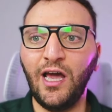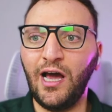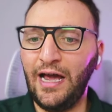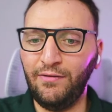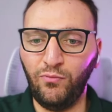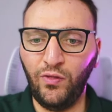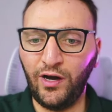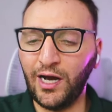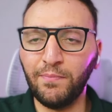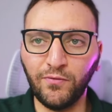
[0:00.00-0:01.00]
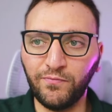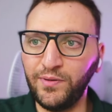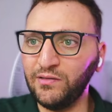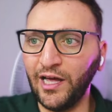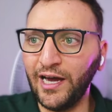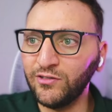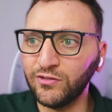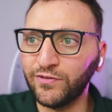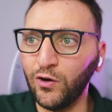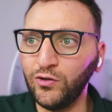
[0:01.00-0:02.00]
And with a couple of lines
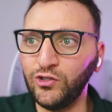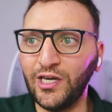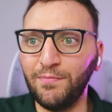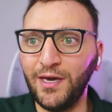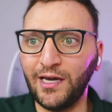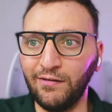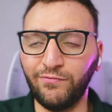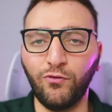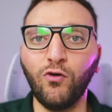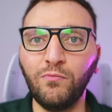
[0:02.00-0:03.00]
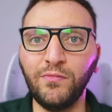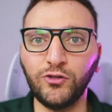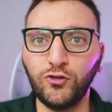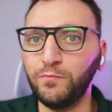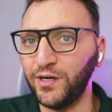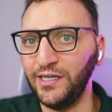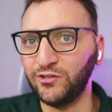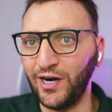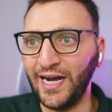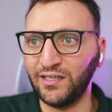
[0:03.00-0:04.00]
of code, you can make a form super
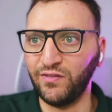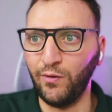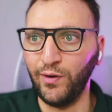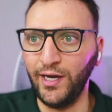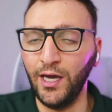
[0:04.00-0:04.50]
interactive that way.